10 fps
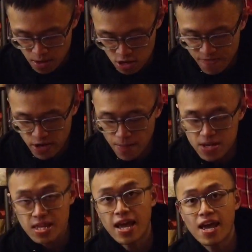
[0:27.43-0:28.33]
So for number
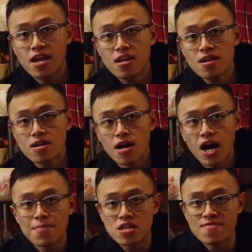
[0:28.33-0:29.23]
10,
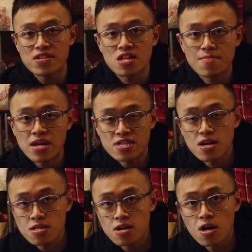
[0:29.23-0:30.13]
I believe it's gonna be like the